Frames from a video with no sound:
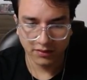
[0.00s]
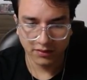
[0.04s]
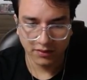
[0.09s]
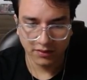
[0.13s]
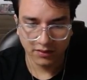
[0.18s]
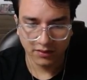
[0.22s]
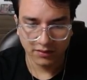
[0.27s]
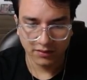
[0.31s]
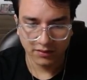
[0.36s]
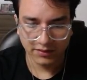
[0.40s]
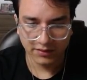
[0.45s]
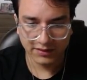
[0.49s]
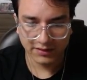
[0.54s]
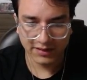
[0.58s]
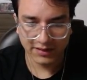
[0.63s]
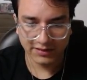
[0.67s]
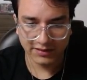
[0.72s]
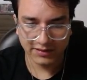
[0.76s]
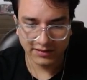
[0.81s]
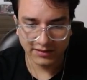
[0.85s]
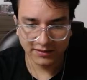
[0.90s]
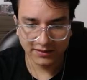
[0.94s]
This case
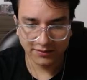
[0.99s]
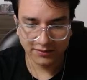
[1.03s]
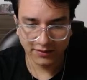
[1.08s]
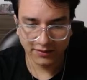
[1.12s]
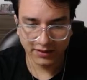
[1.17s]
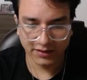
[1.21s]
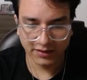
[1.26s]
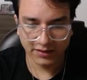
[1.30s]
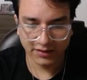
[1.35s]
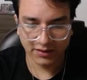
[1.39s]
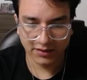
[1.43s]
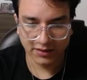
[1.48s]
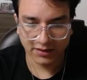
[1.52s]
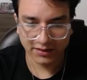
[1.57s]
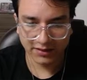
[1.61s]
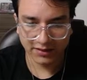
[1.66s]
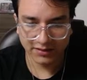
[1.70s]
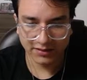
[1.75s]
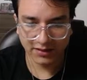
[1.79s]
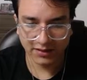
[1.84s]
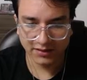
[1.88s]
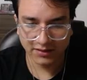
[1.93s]
is really not
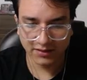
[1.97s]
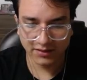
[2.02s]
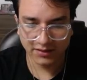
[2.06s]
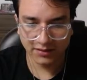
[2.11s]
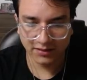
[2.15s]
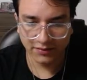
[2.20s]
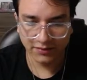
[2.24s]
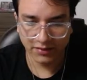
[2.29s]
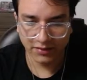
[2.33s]
exhaustive.